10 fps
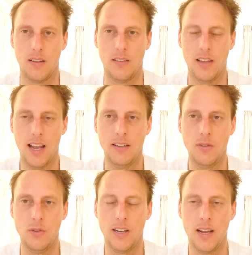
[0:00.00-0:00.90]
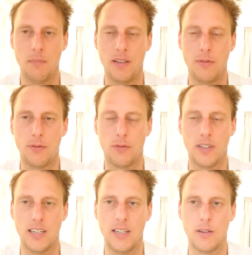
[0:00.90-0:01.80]
Then you can be
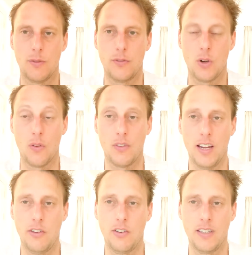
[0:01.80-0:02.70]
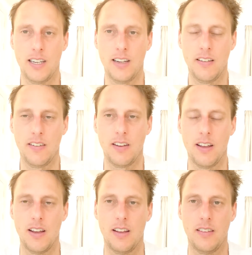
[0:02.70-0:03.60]
free of conditionings.
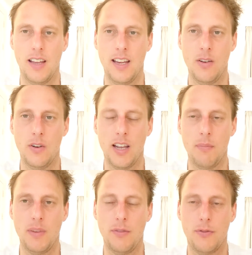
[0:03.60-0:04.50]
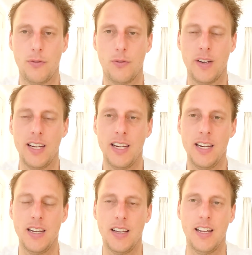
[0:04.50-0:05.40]
Then you can be
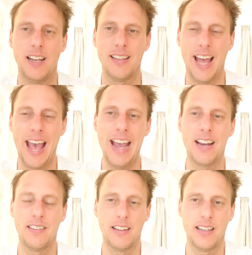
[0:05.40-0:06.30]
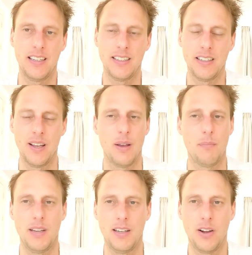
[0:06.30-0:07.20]
free in acting,
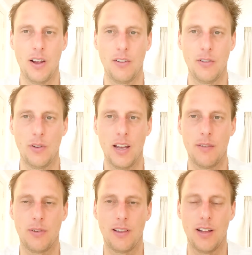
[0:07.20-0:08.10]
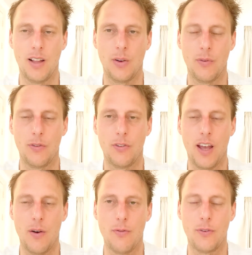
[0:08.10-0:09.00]
because you have a lot of
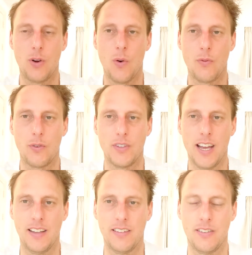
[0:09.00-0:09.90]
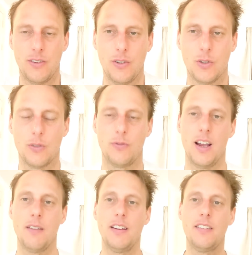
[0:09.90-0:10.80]
self-confidence. You're
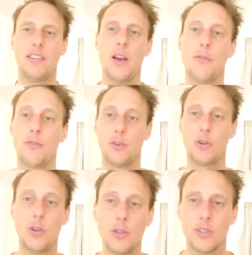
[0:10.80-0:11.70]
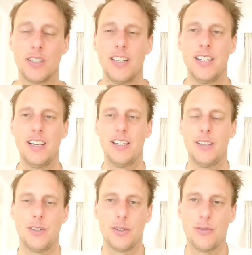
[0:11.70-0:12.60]
very self-secure.
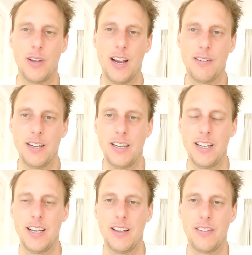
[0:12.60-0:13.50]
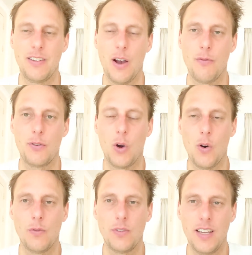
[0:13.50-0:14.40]
You're very
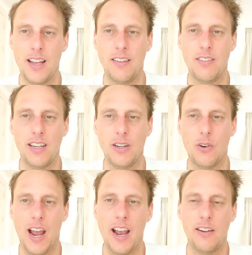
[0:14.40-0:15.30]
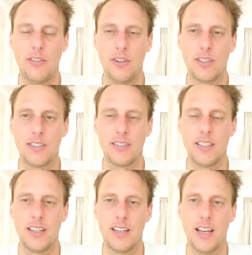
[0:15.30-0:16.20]
self-confidence in your
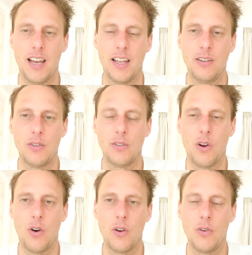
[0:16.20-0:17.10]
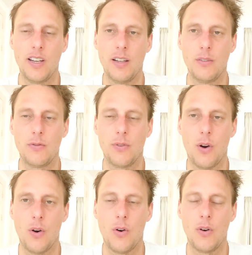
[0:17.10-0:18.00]
action. And you know you can
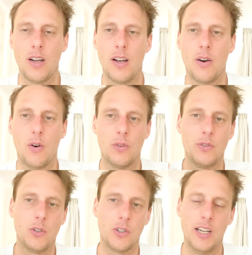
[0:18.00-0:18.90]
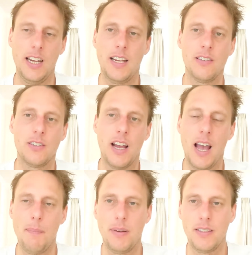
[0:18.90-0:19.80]
fall on your inner
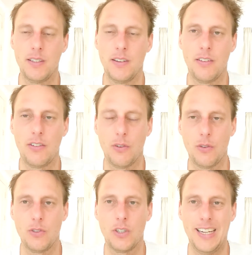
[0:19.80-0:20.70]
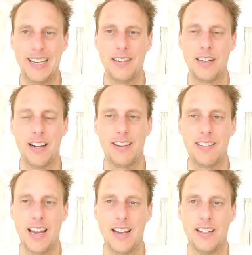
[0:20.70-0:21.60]
happiness, on your inner
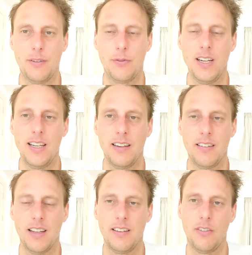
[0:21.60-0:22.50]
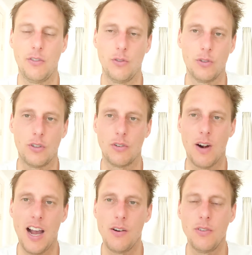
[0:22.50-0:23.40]
ecstatic feelings. That is your
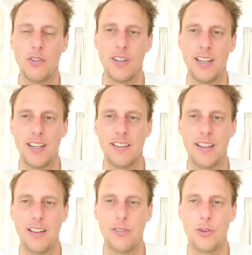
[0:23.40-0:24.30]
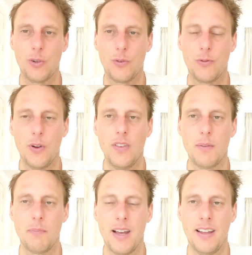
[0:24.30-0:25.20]
ground. That's your
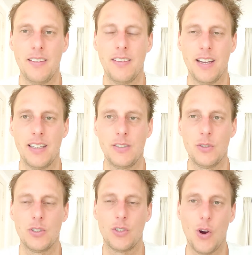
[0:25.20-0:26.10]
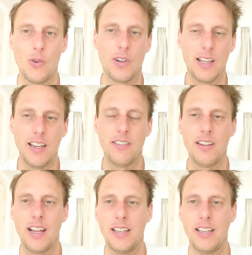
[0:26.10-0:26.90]
fundament. And you don't listen